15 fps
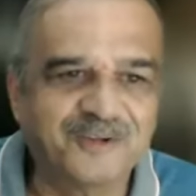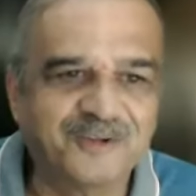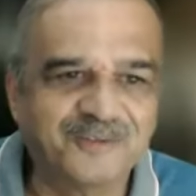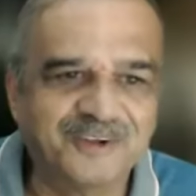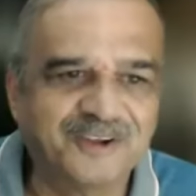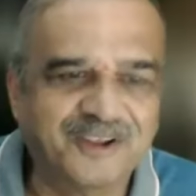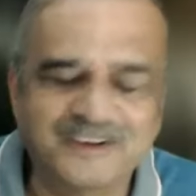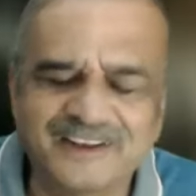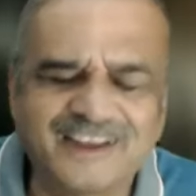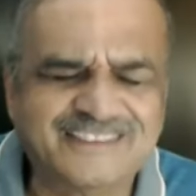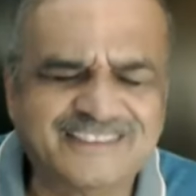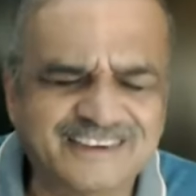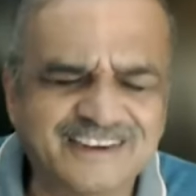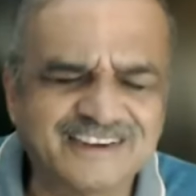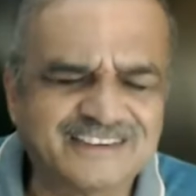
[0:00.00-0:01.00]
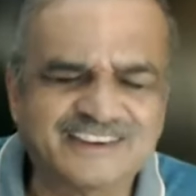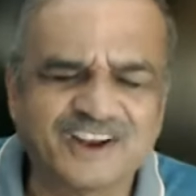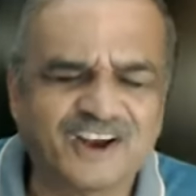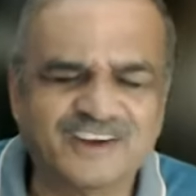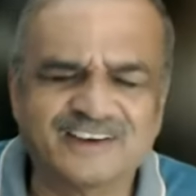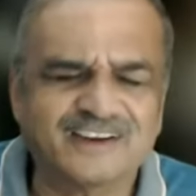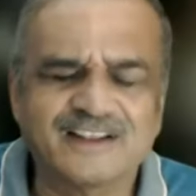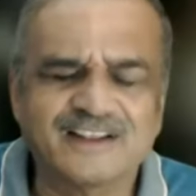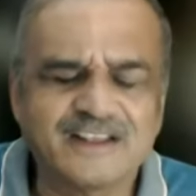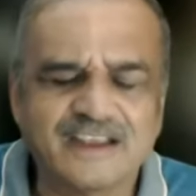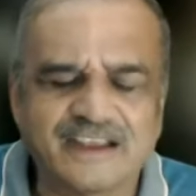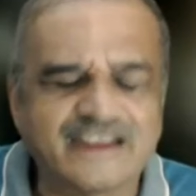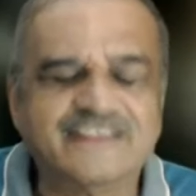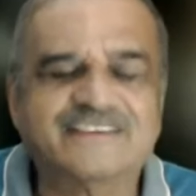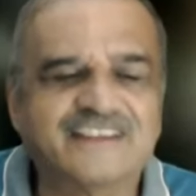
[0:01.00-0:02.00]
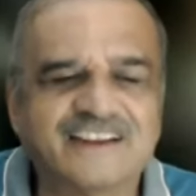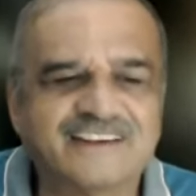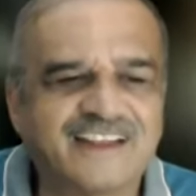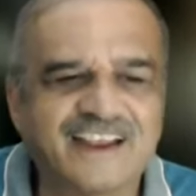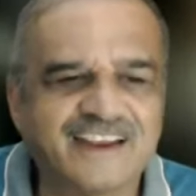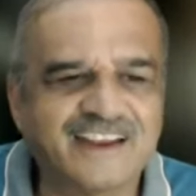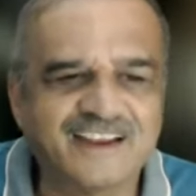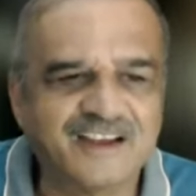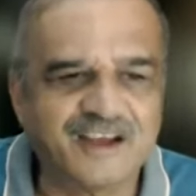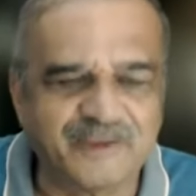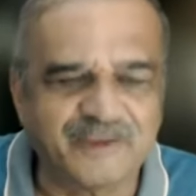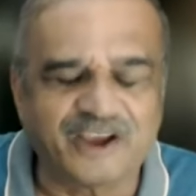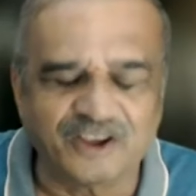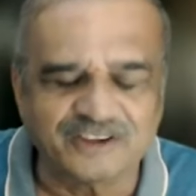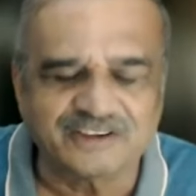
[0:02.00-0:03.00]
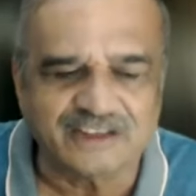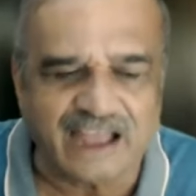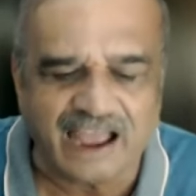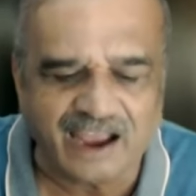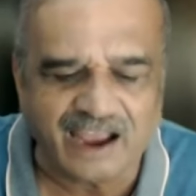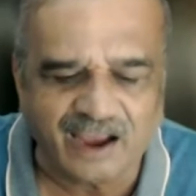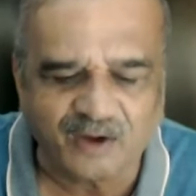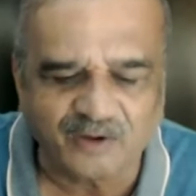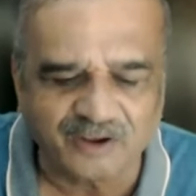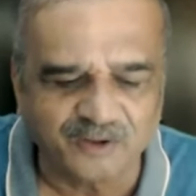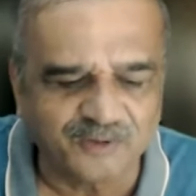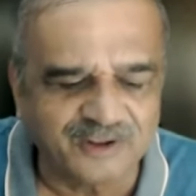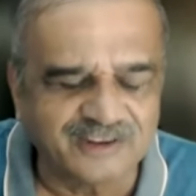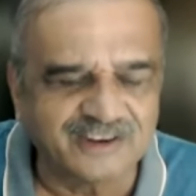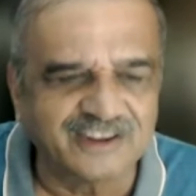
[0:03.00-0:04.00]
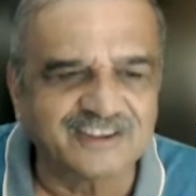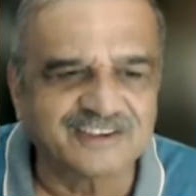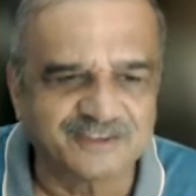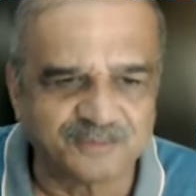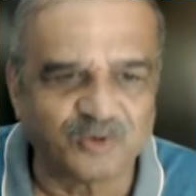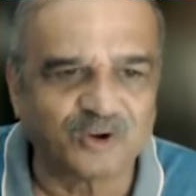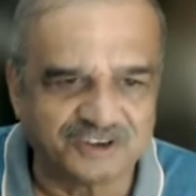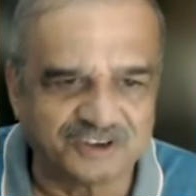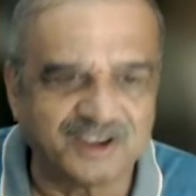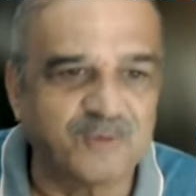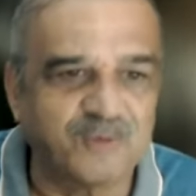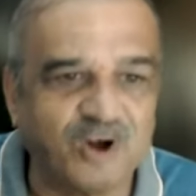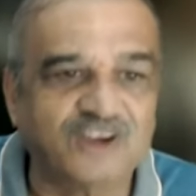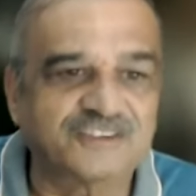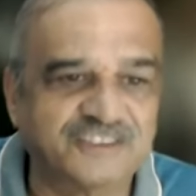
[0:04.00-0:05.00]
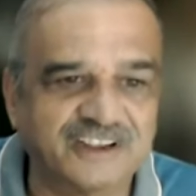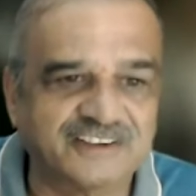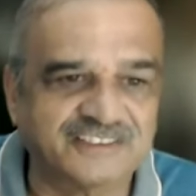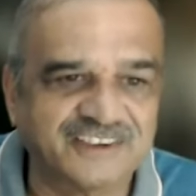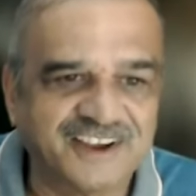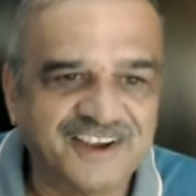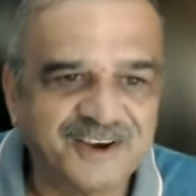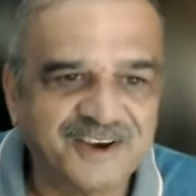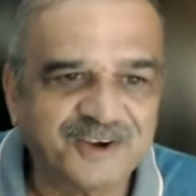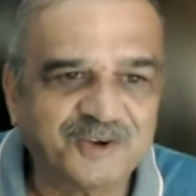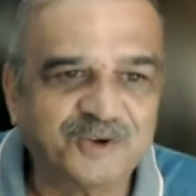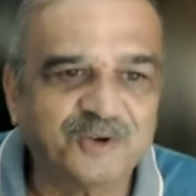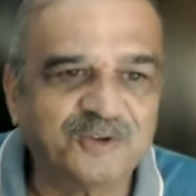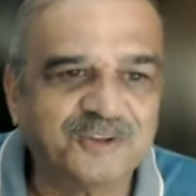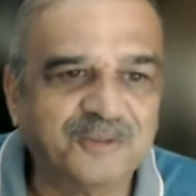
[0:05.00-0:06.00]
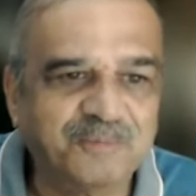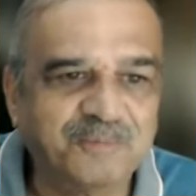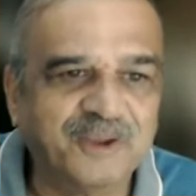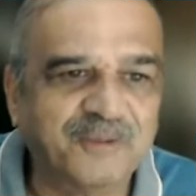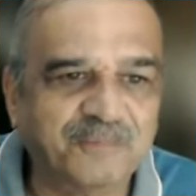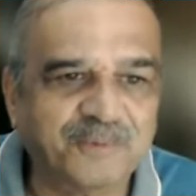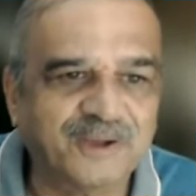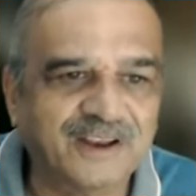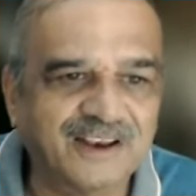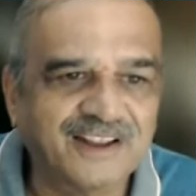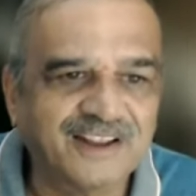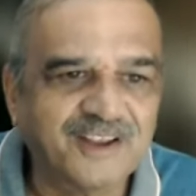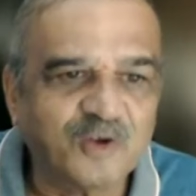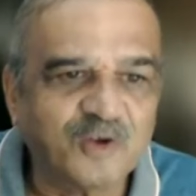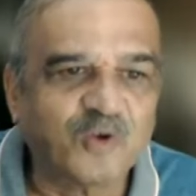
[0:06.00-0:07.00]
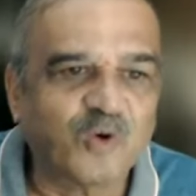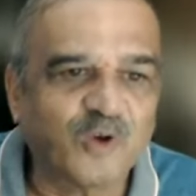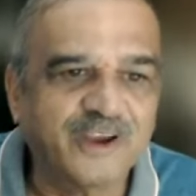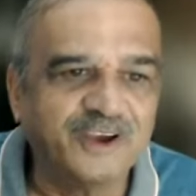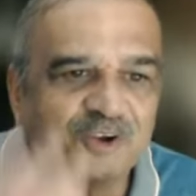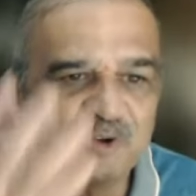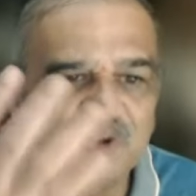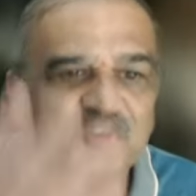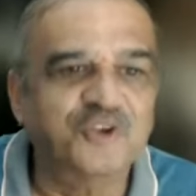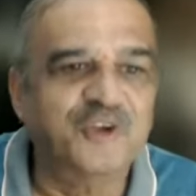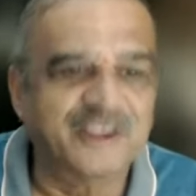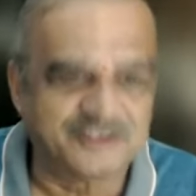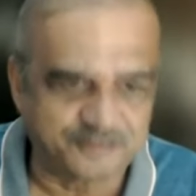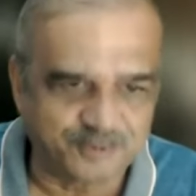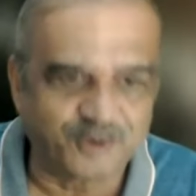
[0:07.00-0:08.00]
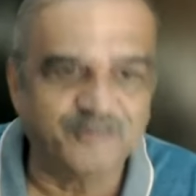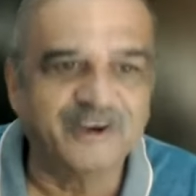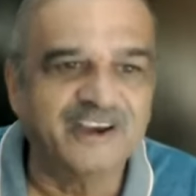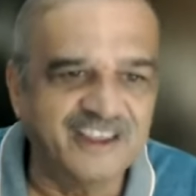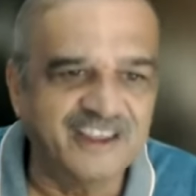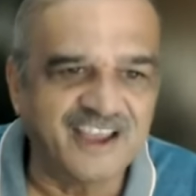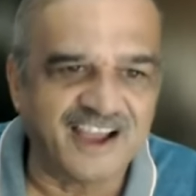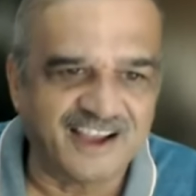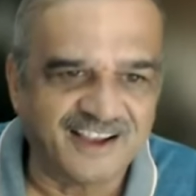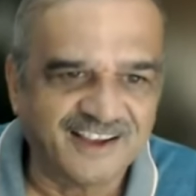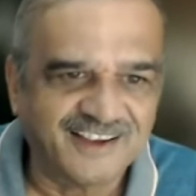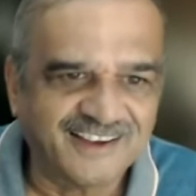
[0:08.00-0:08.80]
to. No, it's not. It's because I have given this moksha boxes to the people going to US from India,